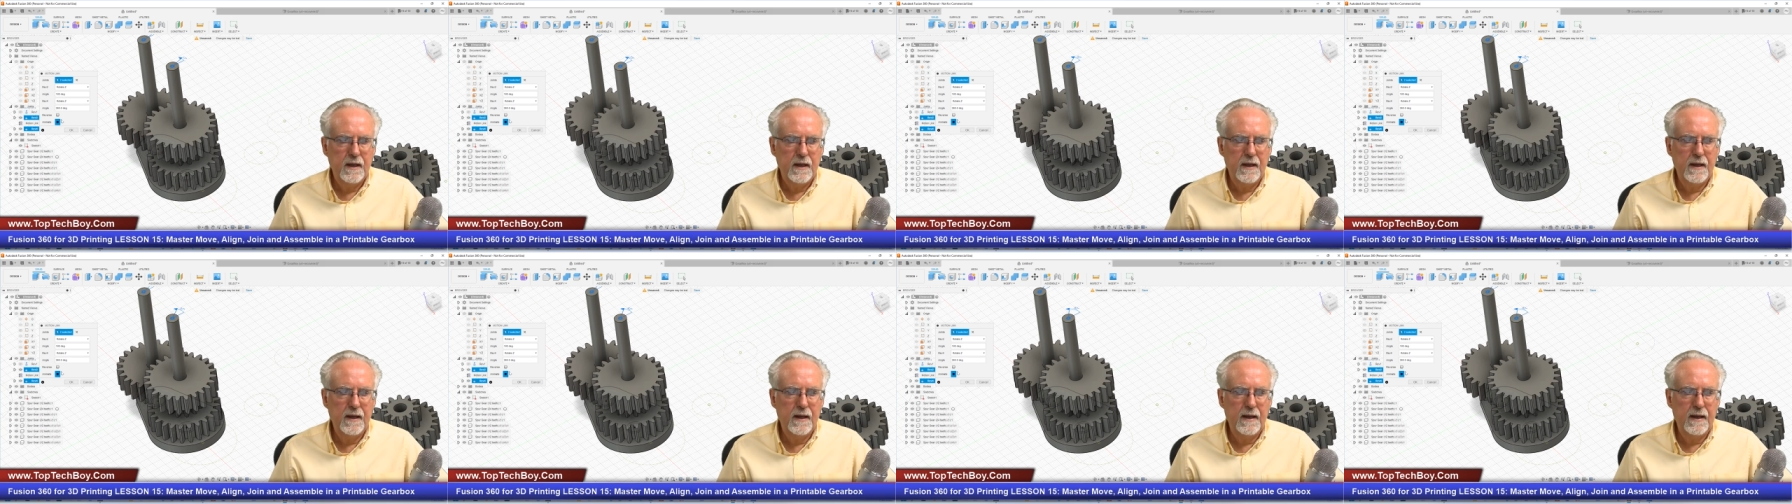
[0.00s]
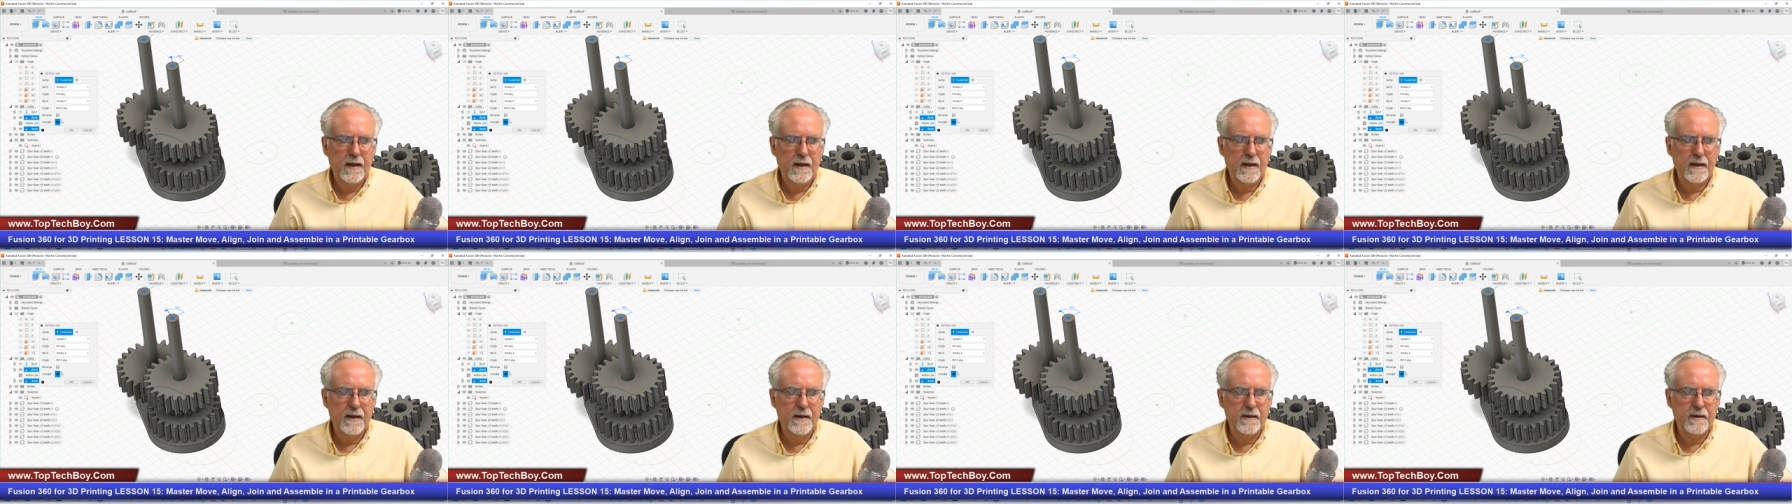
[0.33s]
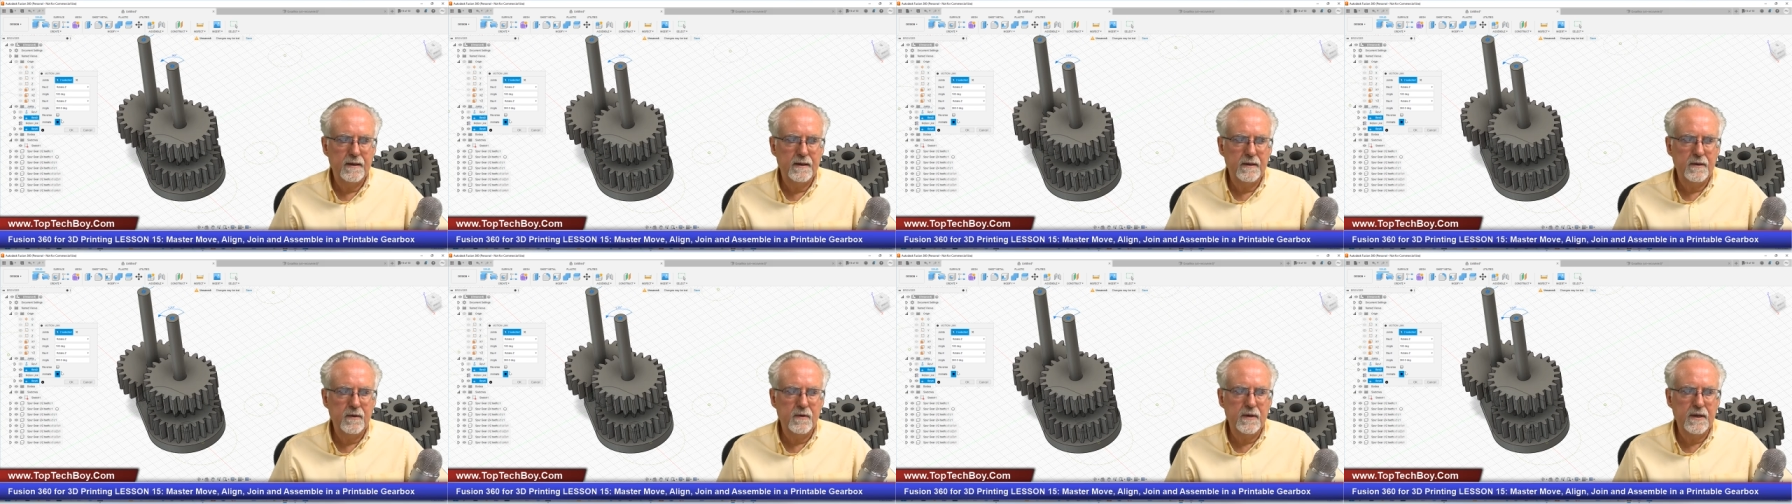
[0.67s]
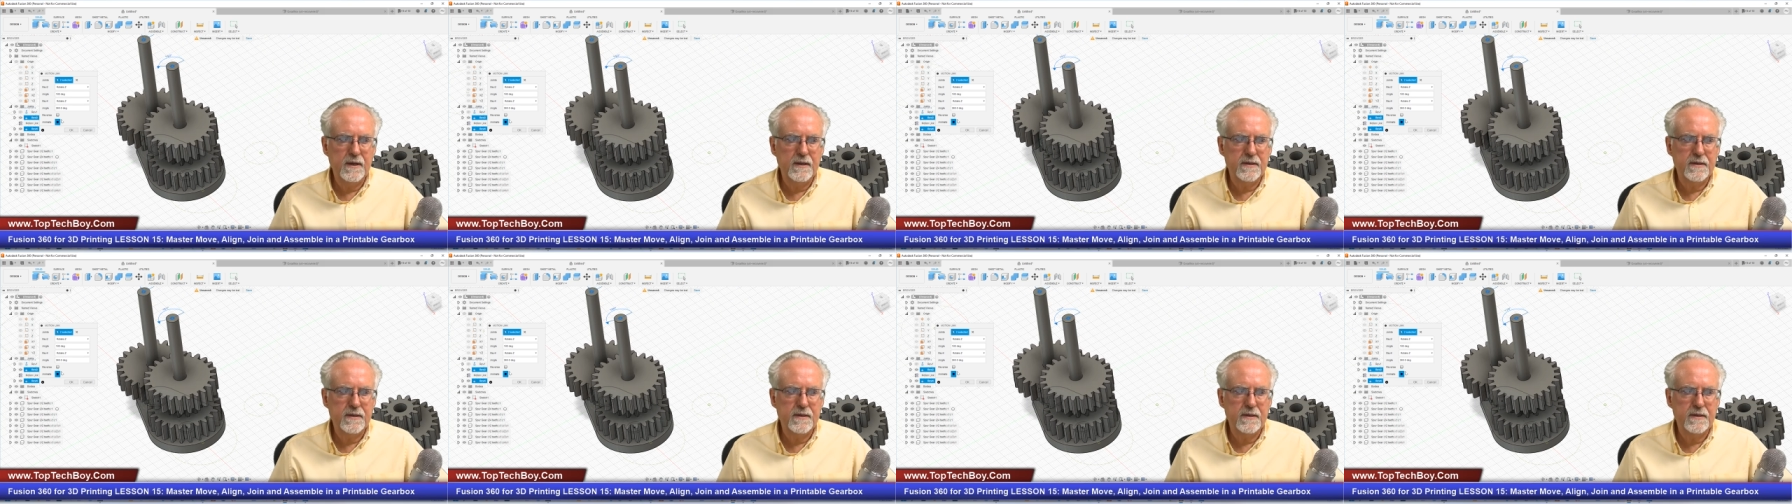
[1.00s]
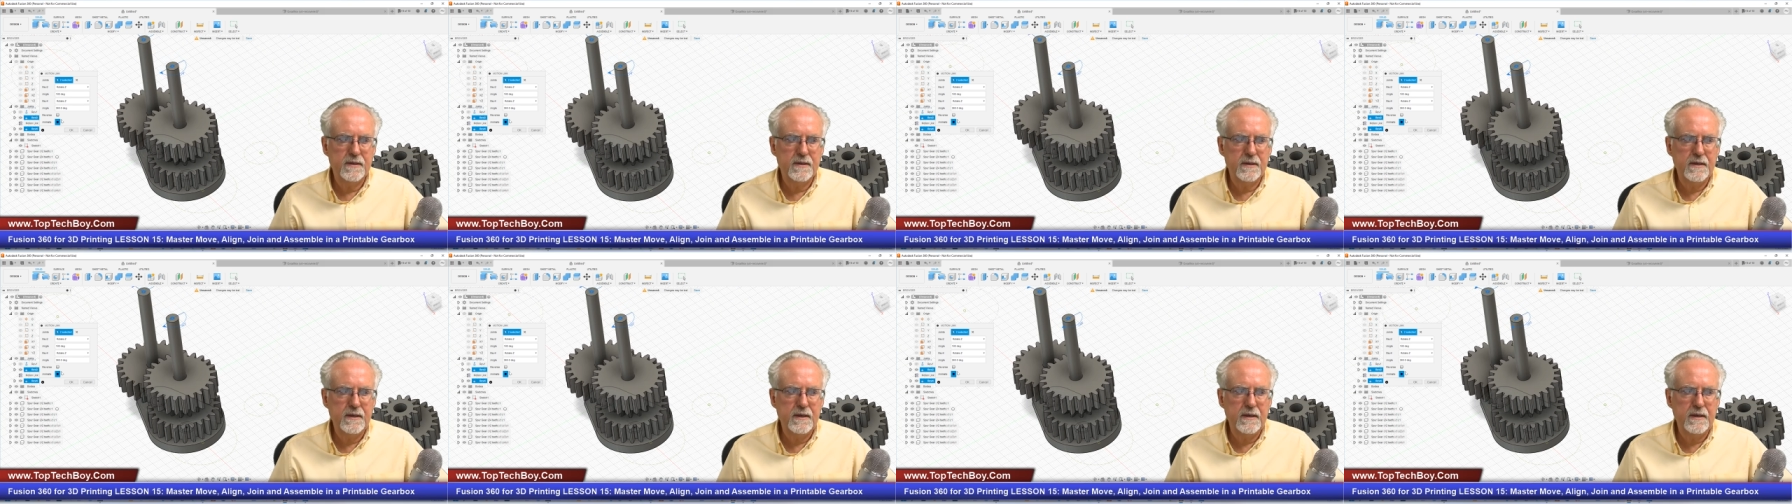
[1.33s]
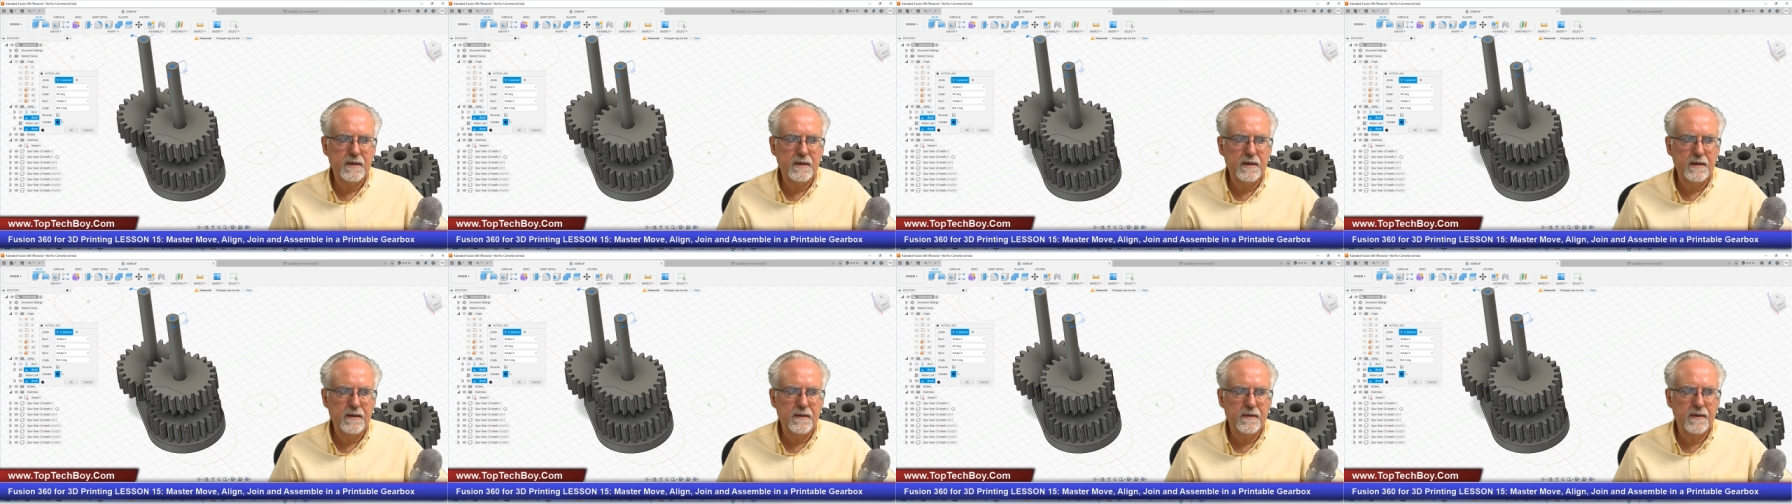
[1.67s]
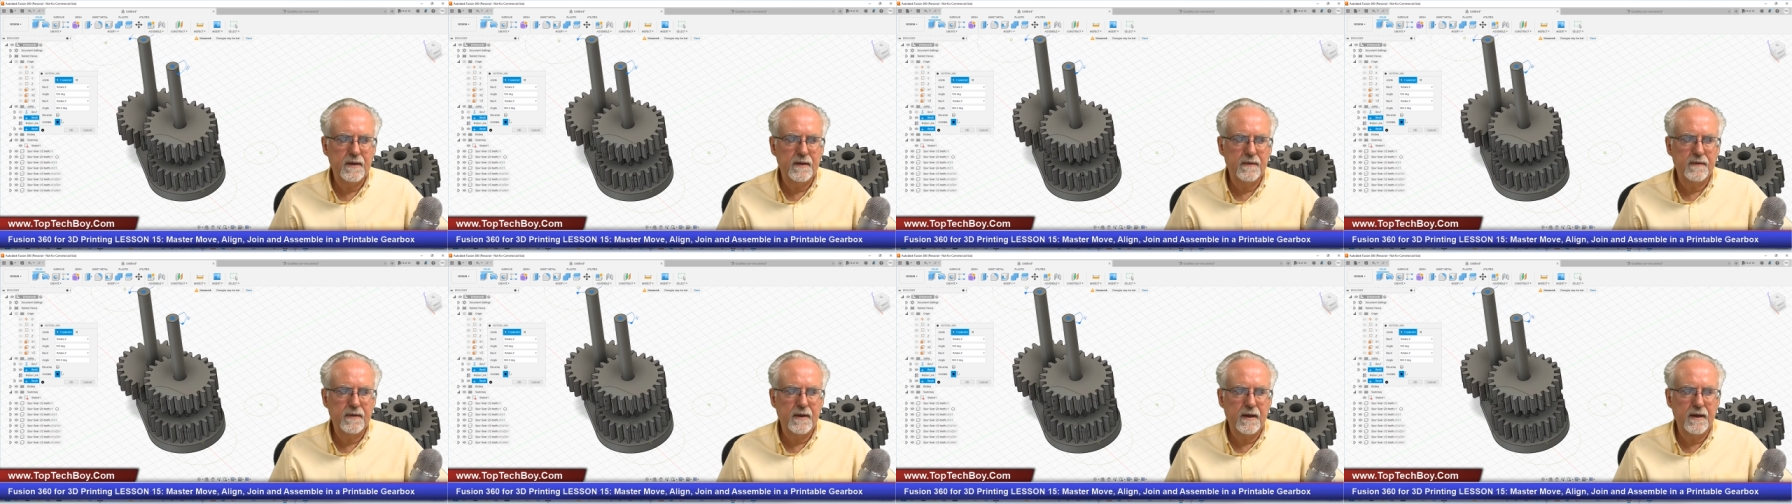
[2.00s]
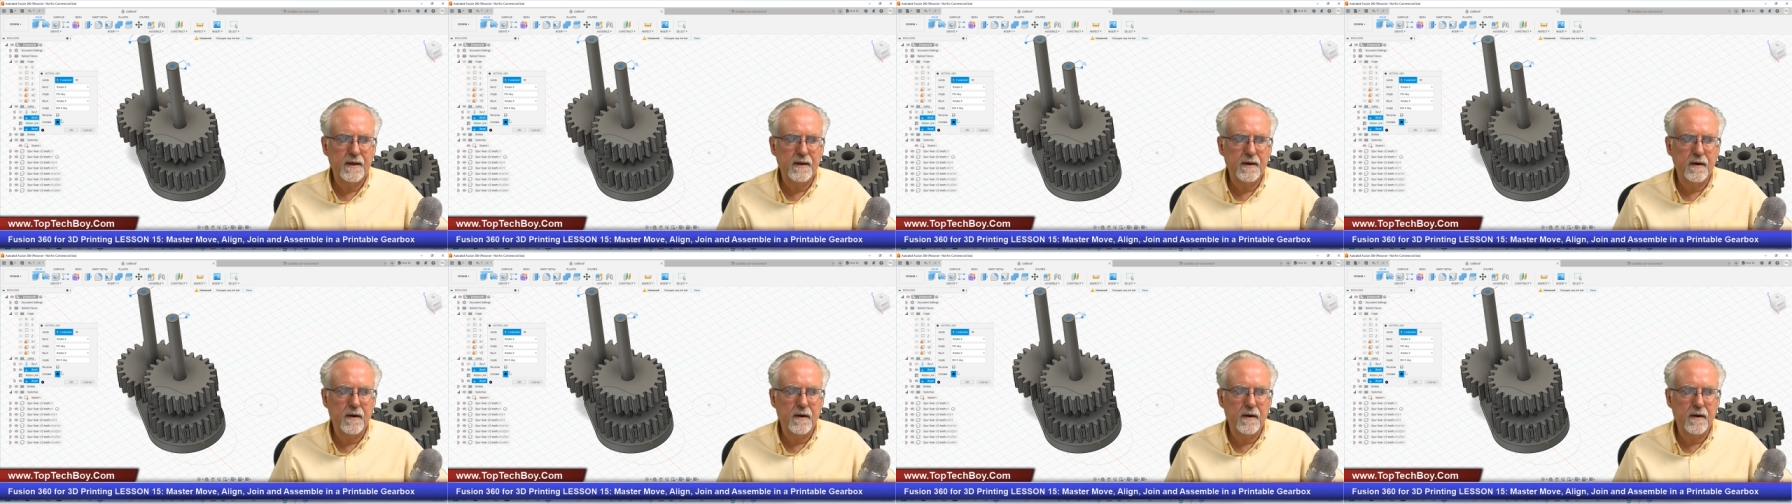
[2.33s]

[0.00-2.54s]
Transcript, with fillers: and you can see that they